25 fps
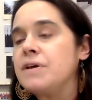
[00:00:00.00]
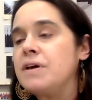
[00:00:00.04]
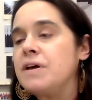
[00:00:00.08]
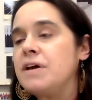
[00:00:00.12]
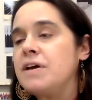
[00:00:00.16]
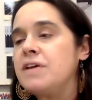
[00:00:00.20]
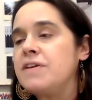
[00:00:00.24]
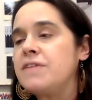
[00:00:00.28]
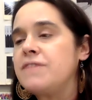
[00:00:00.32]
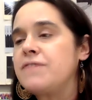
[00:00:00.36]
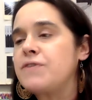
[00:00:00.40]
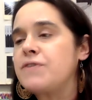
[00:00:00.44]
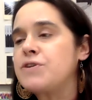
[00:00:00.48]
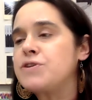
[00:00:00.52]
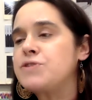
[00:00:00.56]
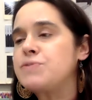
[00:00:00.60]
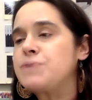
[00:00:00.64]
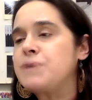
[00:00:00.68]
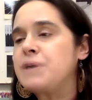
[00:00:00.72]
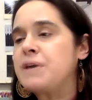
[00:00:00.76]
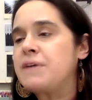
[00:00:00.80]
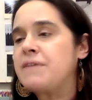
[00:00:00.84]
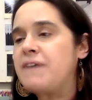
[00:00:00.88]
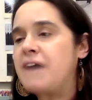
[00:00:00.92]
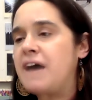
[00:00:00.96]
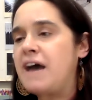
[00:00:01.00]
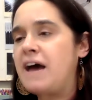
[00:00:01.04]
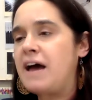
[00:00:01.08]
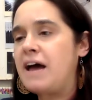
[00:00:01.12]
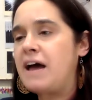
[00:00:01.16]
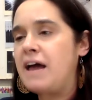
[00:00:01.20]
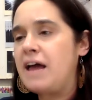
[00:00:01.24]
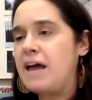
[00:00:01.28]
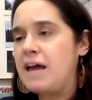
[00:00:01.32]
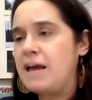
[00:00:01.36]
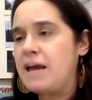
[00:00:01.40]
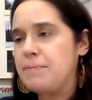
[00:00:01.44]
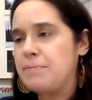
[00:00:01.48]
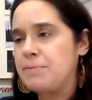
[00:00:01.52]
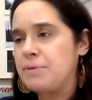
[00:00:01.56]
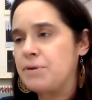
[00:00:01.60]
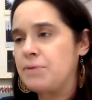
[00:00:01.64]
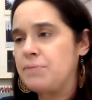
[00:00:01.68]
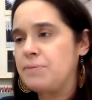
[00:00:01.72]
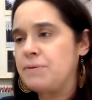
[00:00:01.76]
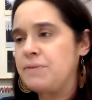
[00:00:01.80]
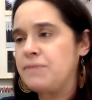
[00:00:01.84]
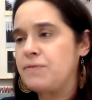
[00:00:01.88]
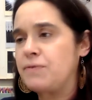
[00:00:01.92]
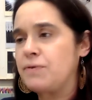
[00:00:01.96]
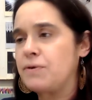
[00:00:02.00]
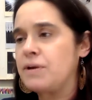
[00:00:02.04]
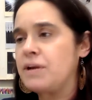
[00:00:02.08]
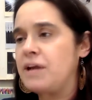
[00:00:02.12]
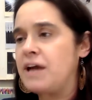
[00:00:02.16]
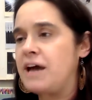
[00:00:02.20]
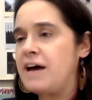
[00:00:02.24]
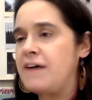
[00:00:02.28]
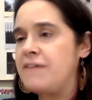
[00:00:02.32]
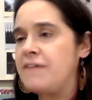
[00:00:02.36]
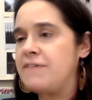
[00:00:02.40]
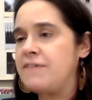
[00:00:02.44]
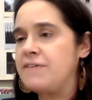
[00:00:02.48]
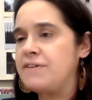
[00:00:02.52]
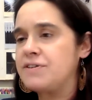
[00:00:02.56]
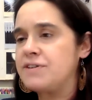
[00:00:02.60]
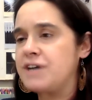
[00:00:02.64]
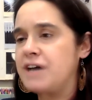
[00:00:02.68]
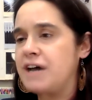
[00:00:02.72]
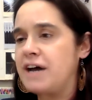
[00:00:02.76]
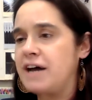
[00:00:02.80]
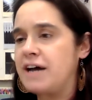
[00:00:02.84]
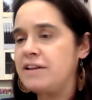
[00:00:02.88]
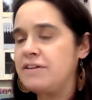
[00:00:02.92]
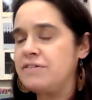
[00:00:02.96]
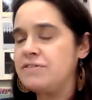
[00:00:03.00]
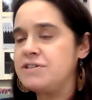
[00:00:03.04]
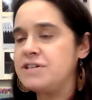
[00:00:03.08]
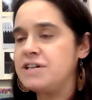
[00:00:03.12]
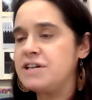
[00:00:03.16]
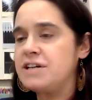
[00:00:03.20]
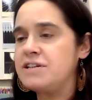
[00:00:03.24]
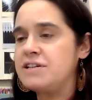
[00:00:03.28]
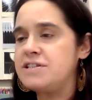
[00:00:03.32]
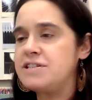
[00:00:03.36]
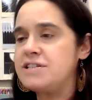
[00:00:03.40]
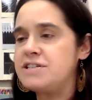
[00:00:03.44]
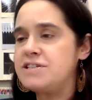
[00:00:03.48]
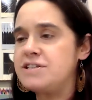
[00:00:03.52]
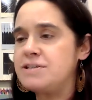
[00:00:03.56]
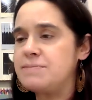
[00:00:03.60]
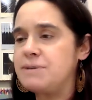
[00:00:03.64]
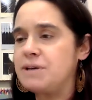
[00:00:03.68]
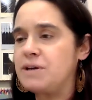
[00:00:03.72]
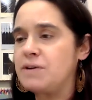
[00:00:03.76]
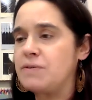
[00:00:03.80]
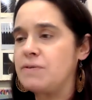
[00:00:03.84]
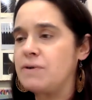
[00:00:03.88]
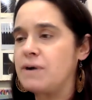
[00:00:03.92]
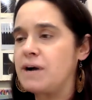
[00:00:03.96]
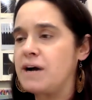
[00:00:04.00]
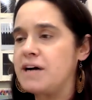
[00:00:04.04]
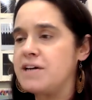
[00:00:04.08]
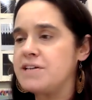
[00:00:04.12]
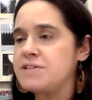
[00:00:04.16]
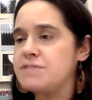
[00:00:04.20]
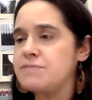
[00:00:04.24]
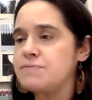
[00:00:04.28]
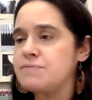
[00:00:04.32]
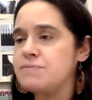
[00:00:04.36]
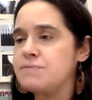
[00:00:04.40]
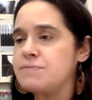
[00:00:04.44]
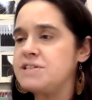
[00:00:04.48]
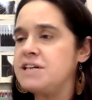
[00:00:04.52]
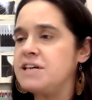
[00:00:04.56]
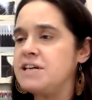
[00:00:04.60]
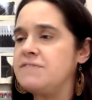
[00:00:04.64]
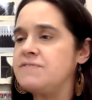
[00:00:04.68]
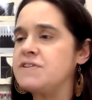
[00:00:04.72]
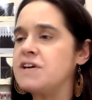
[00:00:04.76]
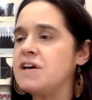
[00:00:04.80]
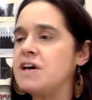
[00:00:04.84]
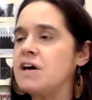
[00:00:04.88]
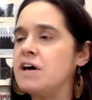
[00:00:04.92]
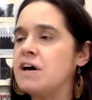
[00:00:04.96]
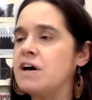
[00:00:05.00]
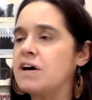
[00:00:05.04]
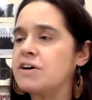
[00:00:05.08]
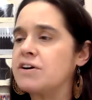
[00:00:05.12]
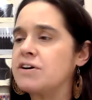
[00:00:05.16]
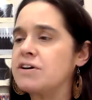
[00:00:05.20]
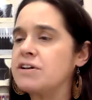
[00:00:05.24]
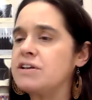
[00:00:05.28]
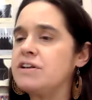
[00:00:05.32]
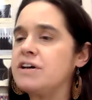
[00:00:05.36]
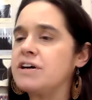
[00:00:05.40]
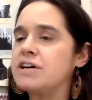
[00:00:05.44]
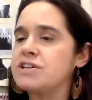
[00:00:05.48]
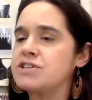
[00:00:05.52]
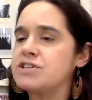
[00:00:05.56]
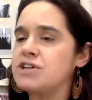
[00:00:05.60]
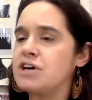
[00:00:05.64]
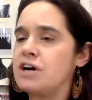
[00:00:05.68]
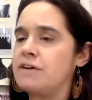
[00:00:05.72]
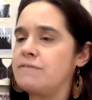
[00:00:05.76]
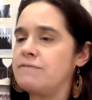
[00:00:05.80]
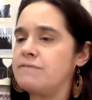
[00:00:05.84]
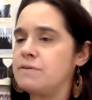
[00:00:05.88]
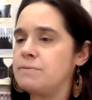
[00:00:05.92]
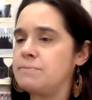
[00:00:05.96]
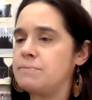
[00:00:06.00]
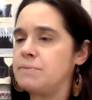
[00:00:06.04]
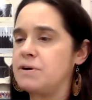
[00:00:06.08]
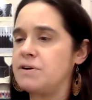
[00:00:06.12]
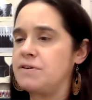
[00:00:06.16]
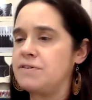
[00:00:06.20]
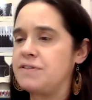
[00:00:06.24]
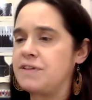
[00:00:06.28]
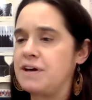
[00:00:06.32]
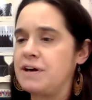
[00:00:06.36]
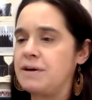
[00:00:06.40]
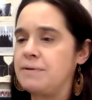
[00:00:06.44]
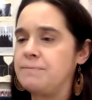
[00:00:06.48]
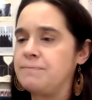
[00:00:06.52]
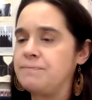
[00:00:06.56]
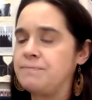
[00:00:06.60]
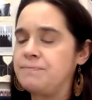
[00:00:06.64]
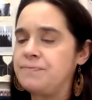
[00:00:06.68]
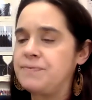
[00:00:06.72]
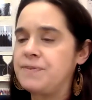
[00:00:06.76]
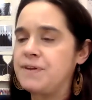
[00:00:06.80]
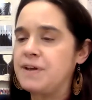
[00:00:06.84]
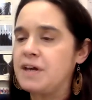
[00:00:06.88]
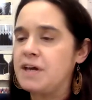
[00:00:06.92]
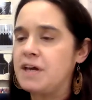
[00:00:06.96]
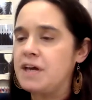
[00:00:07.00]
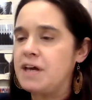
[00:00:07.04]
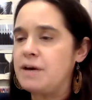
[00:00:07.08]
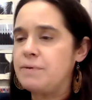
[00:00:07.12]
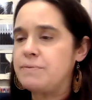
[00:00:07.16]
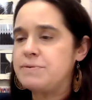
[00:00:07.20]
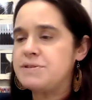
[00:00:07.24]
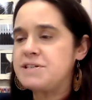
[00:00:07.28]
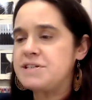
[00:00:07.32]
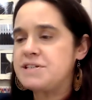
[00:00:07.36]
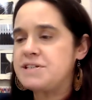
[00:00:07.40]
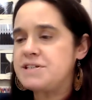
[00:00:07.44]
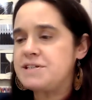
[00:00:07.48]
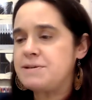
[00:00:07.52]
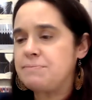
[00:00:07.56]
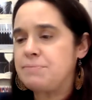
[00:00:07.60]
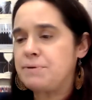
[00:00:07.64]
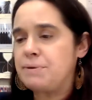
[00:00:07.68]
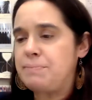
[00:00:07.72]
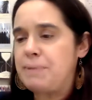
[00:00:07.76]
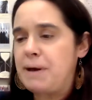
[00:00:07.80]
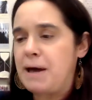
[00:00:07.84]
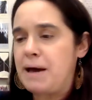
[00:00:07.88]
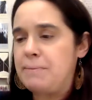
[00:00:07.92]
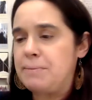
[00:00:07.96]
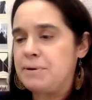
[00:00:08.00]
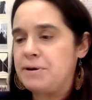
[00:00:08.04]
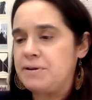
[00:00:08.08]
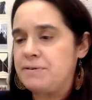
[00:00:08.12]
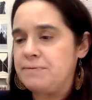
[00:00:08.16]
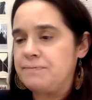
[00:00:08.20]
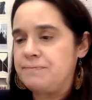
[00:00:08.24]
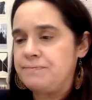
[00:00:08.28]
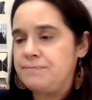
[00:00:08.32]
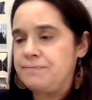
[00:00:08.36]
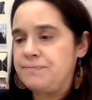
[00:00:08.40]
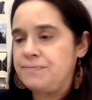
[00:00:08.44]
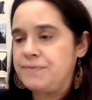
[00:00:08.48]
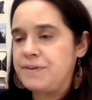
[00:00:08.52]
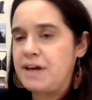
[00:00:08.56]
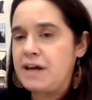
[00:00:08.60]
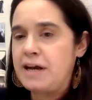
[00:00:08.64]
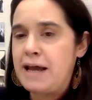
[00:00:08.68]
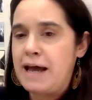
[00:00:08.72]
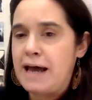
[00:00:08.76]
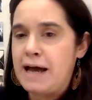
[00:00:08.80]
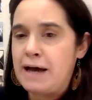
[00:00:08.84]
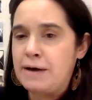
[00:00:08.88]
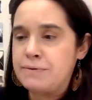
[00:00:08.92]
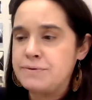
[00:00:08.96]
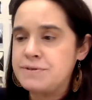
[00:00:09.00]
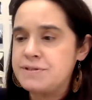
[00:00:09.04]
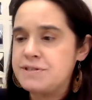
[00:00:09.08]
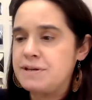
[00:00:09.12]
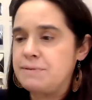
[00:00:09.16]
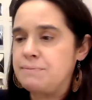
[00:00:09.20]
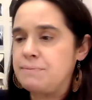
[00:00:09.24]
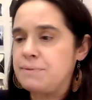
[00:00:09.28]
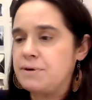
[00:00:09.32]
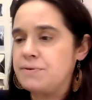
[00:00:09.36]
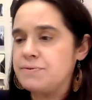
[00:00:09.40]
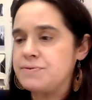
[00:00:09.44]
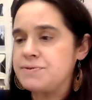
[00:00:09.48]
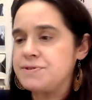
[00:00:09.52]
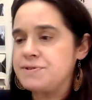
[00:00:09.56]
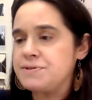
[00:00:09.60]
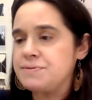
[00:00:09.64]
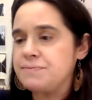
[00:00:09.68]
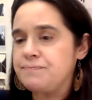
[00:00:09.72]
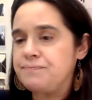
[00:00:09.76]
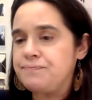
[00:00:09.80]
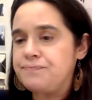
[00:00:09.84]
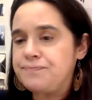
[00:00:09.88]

In the first week of April, before Lavender died, Lieutenant Jimmy Cross received a good luck charm from Martha. It was a simple pebble, an ounce at most,